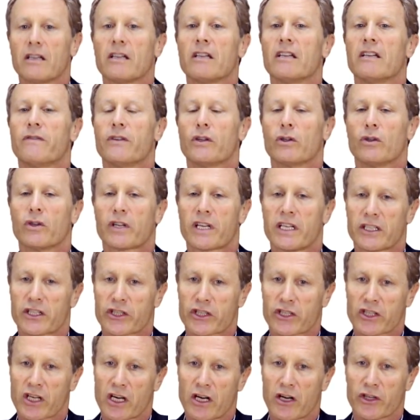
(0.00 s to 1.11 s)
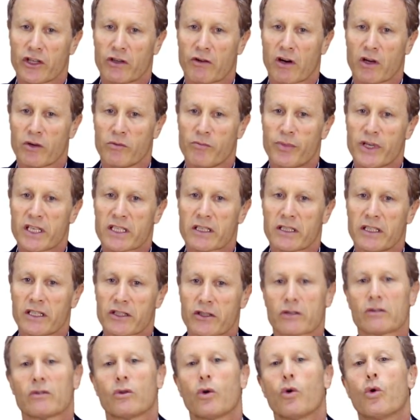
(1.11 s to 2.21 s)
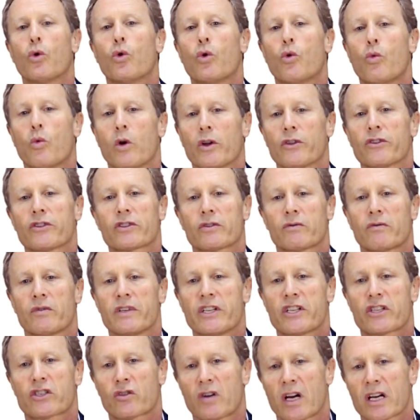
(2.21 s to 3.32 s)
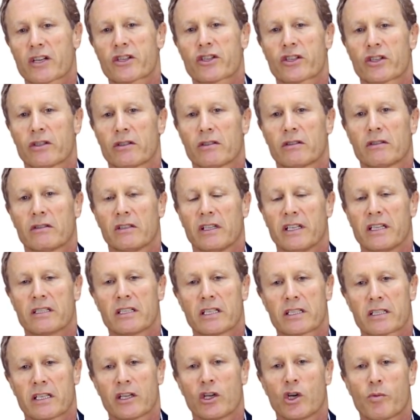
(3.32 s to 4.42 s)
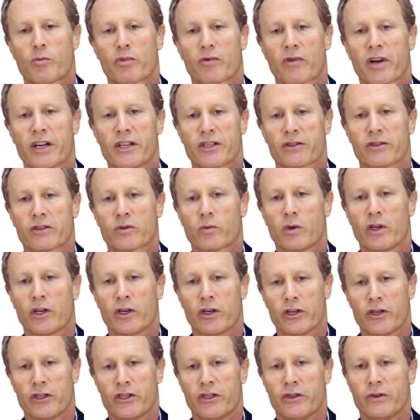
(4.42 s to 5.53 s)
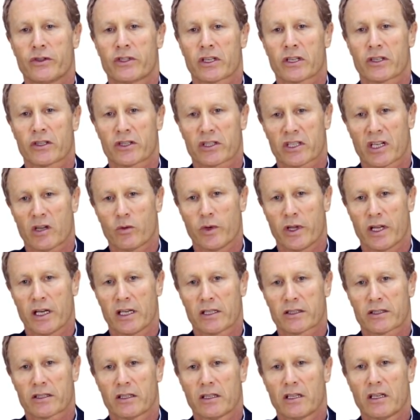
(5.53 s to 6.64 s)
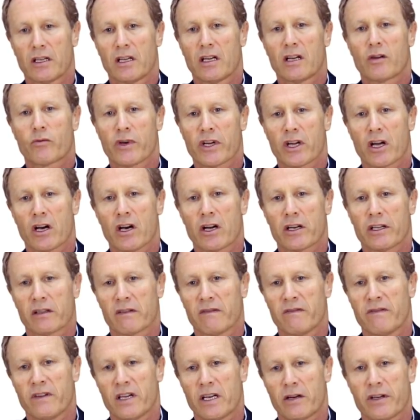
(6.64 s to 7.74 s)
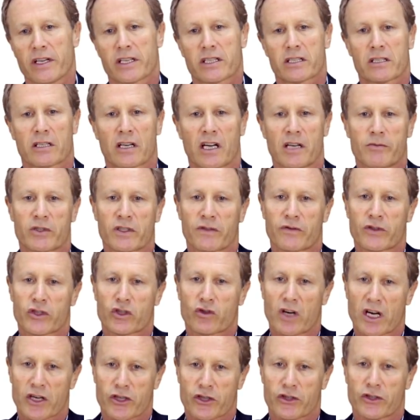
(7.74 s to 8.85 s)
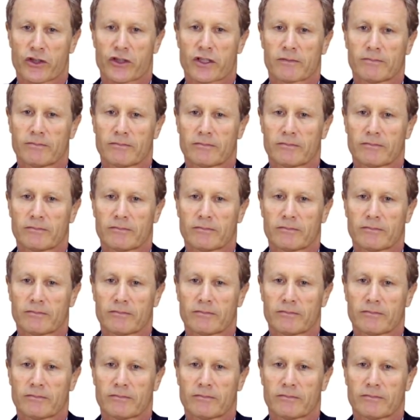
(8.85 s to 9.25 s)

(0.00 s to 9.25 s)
If you're looking to start your own business or want to restructure existing operations, we urge you to consult with us regarding the various types of structures.